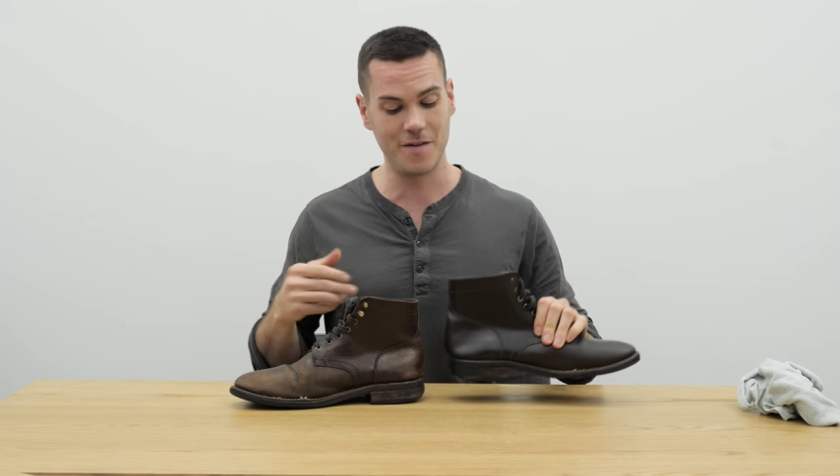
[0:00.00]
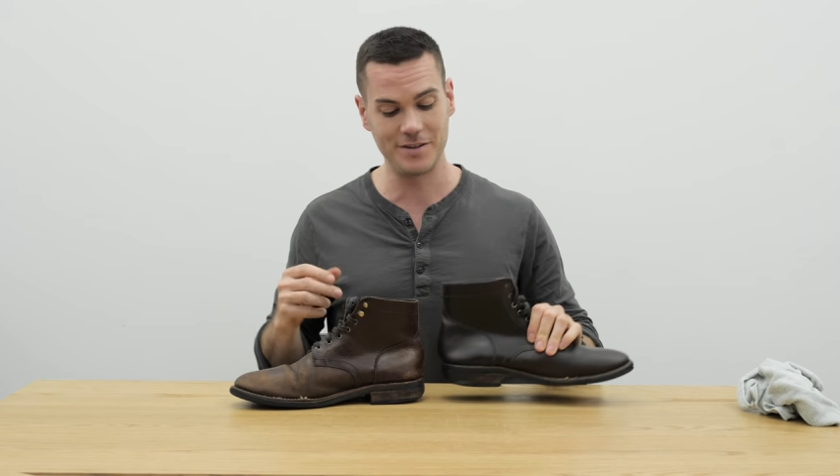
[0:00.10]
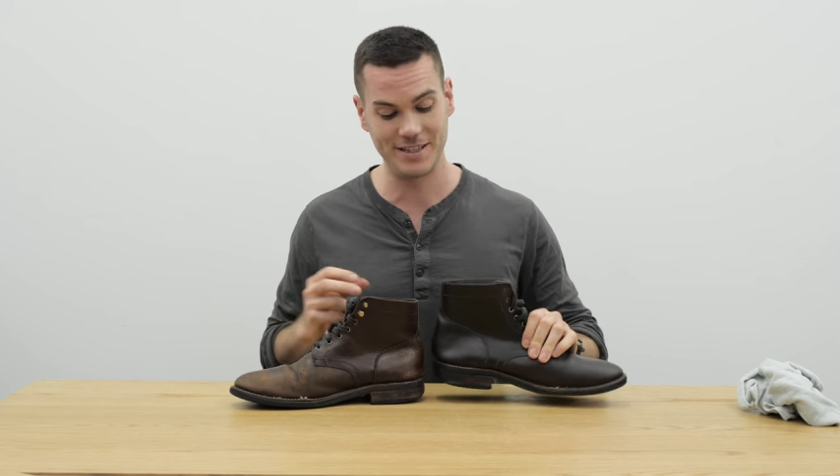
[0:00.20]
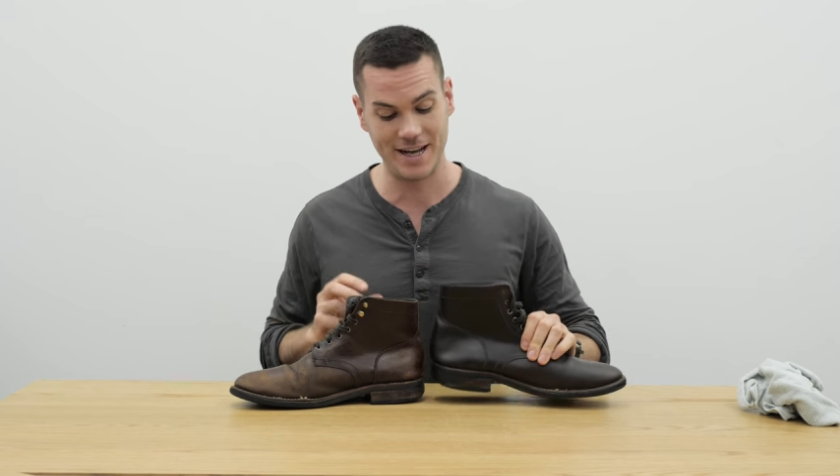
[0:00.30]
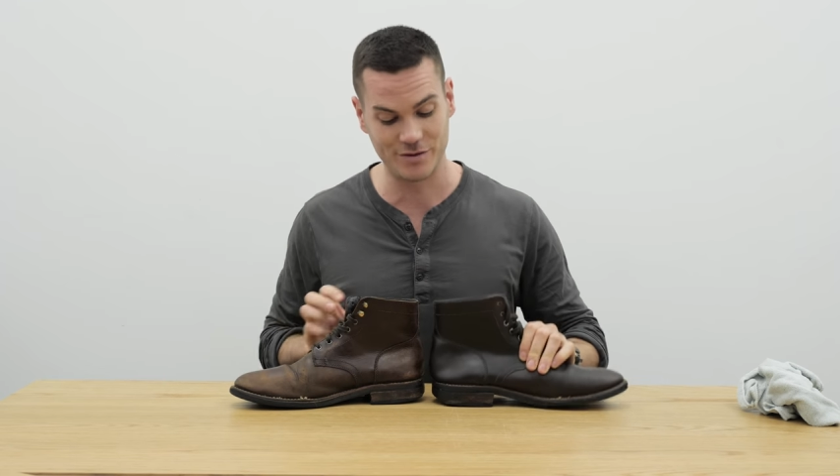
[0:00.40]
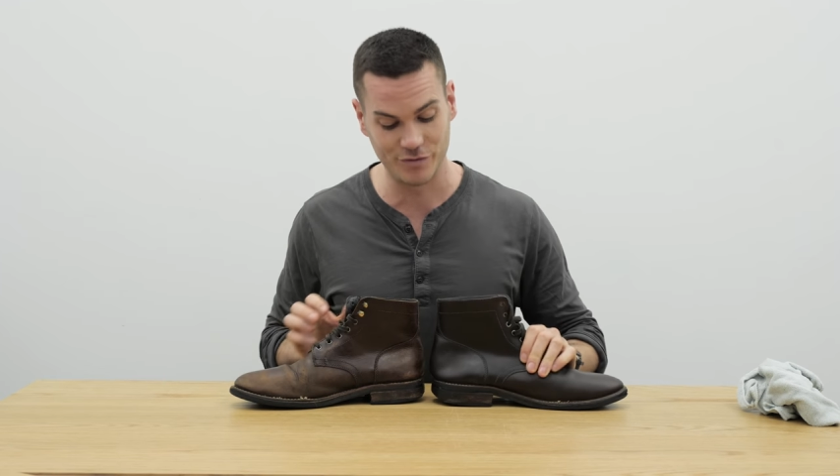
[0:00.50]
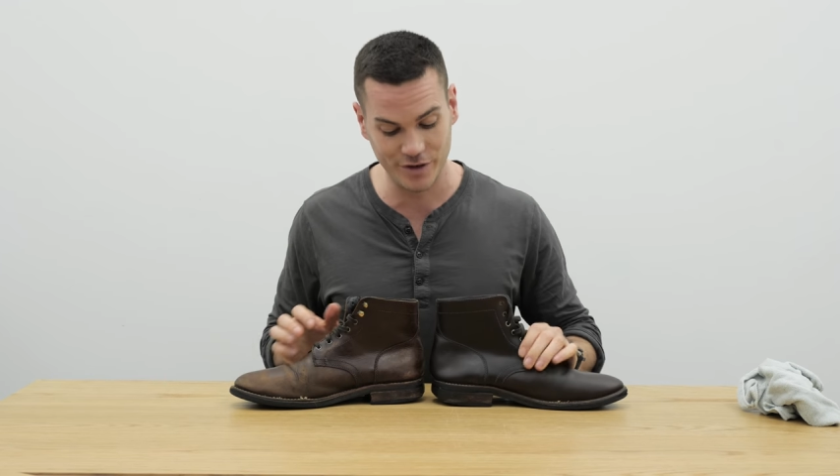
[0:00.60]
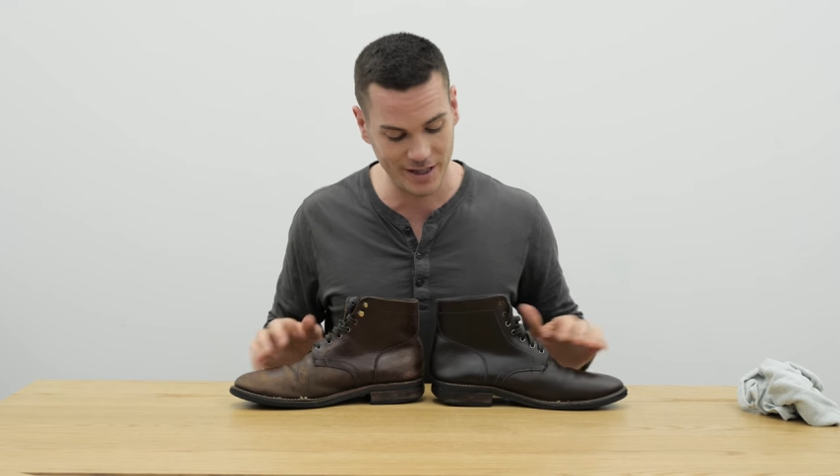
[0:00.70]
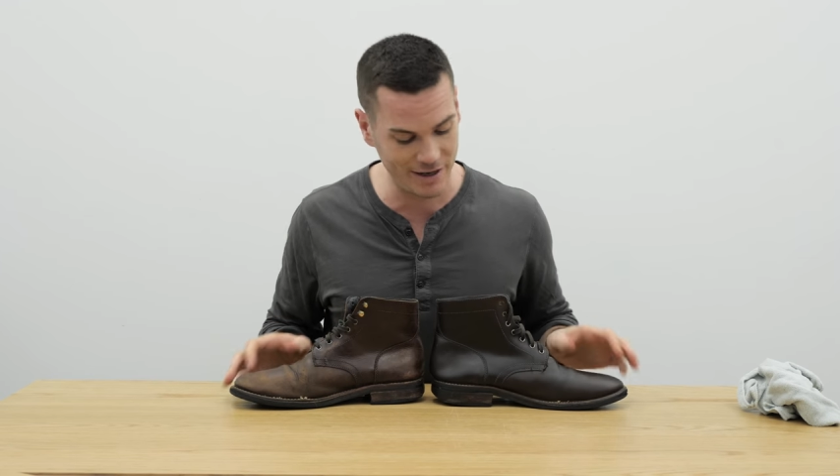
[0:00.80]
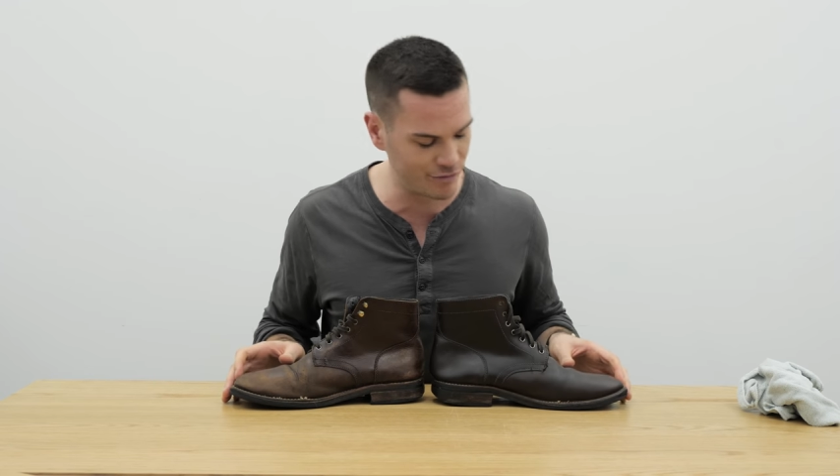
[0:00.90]
obviously has
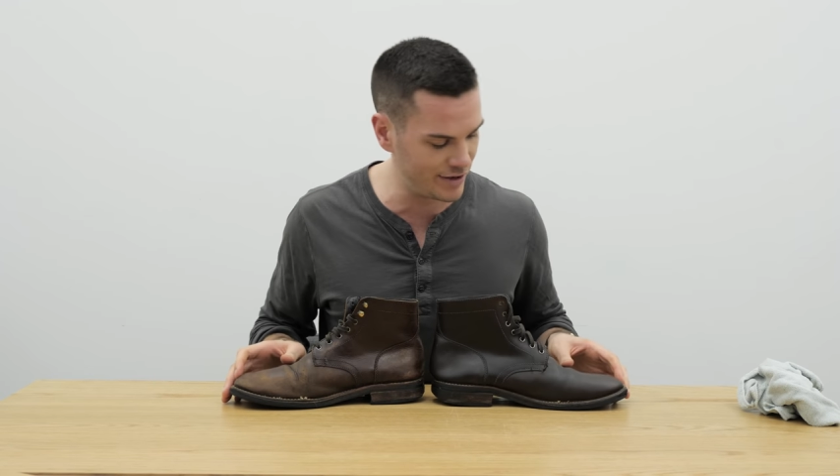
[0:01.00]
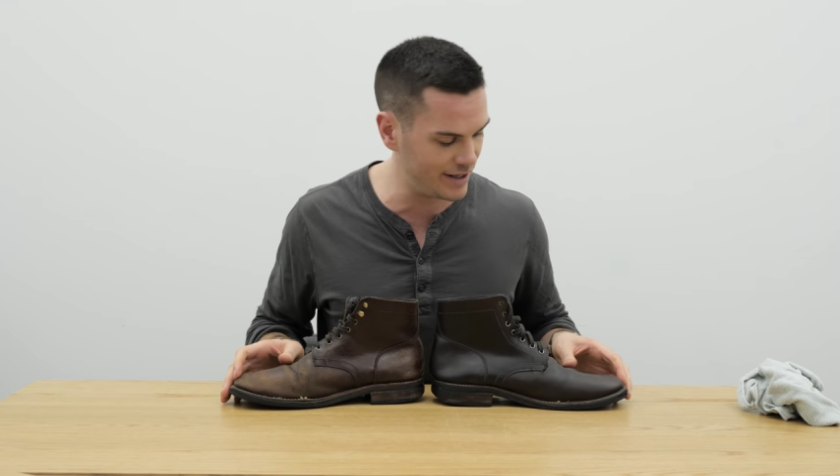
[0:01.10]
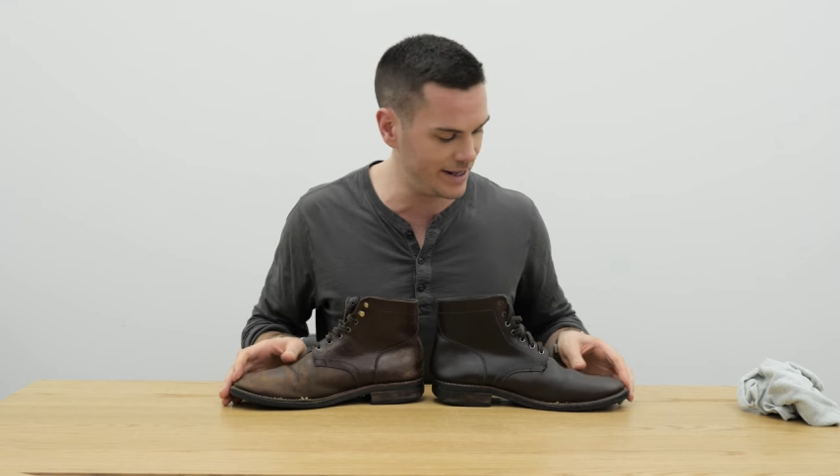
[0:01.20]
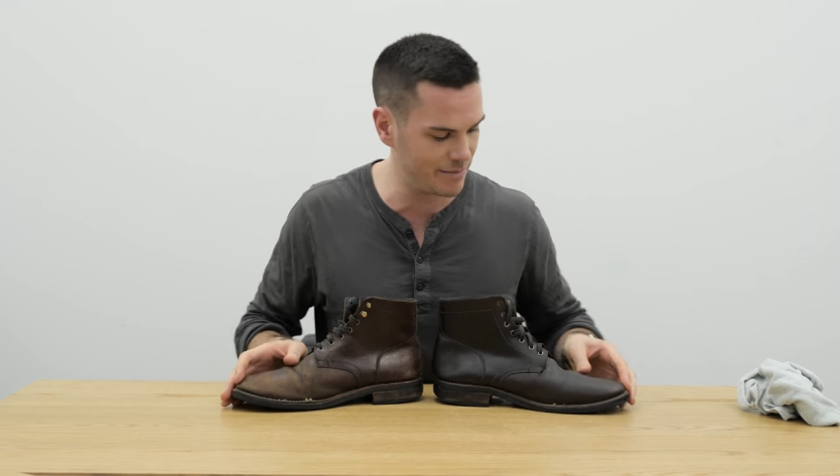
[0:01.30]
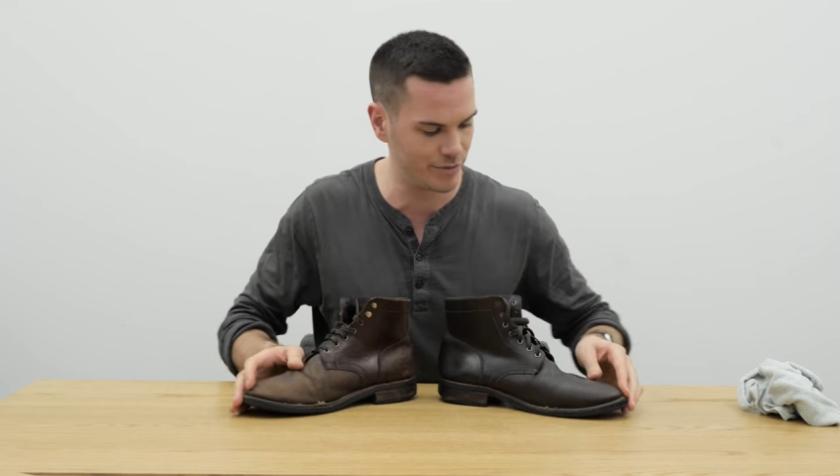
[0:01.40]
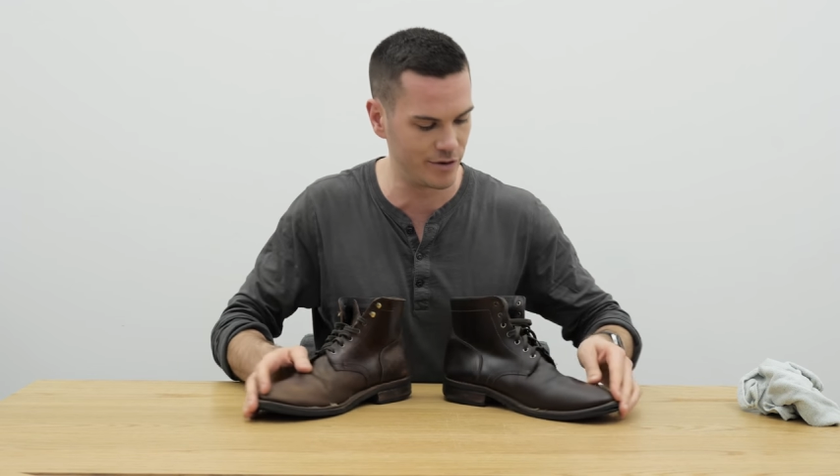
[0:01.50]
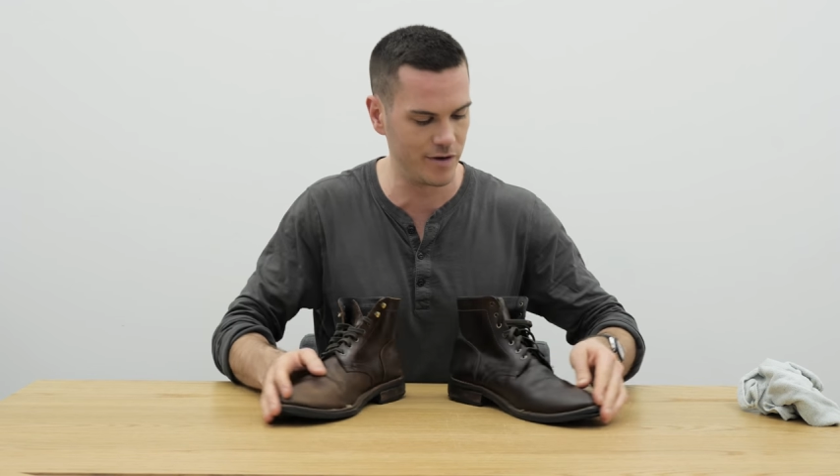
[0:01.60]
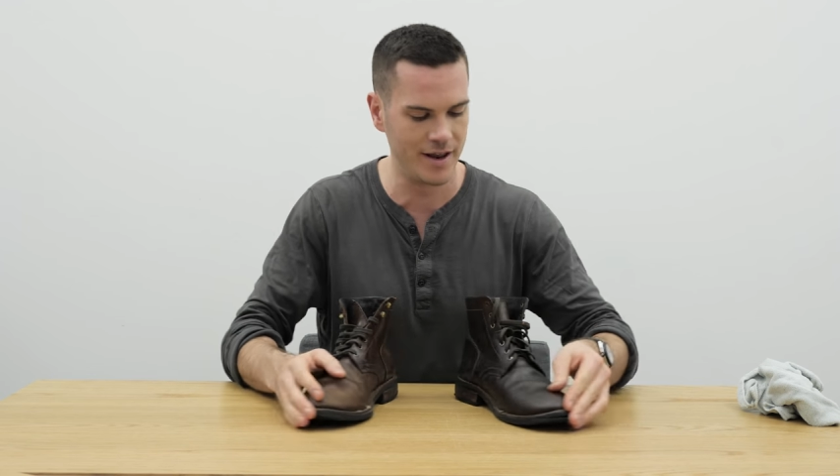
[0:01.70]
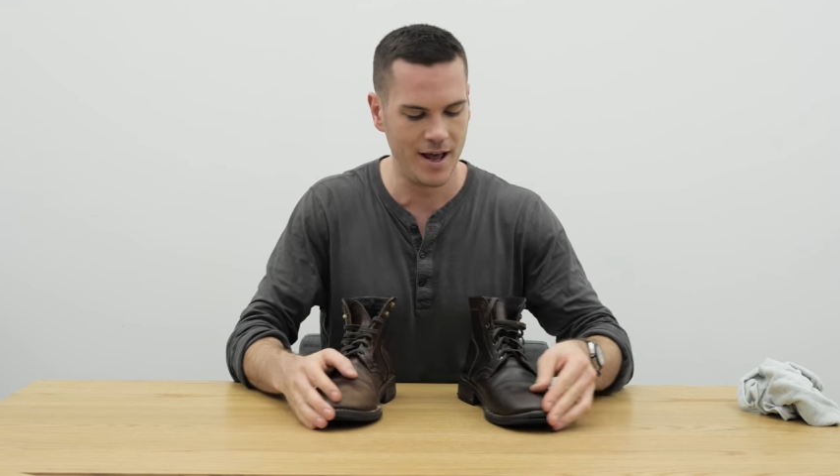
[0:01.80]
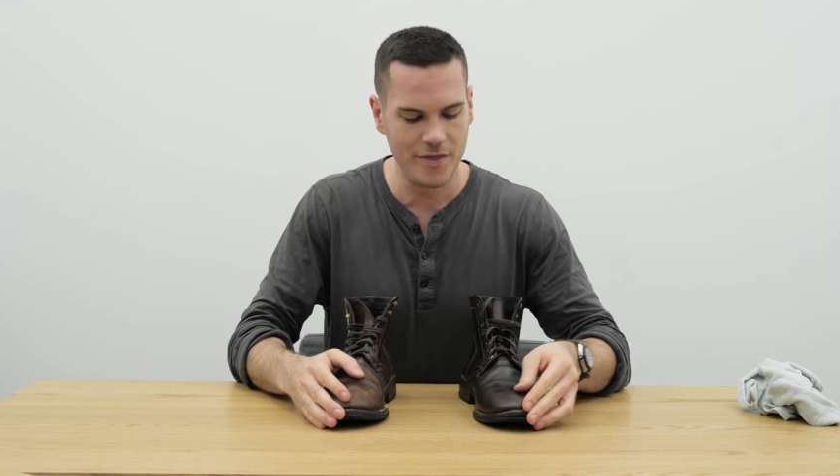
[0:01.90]
really, really improved.